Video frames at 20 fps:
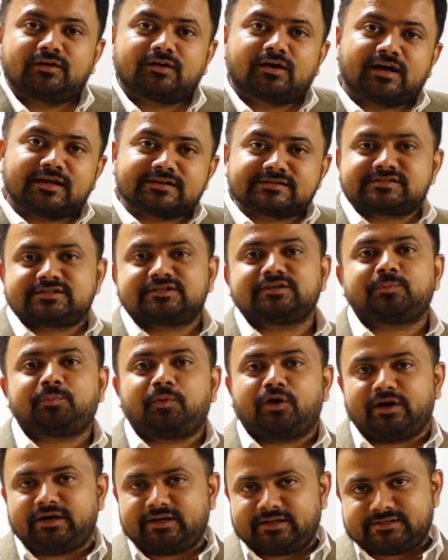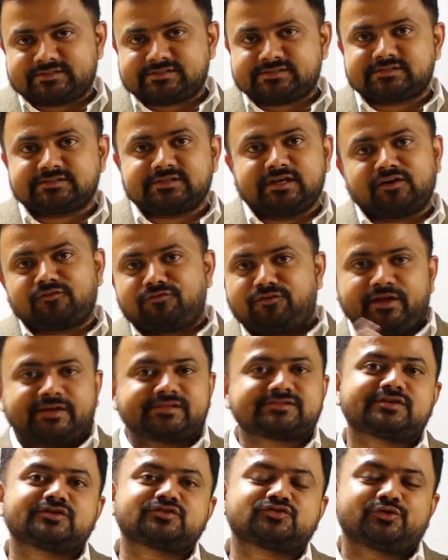consider politics
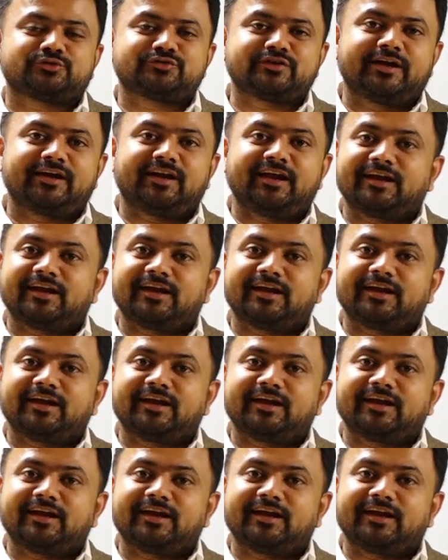influencing society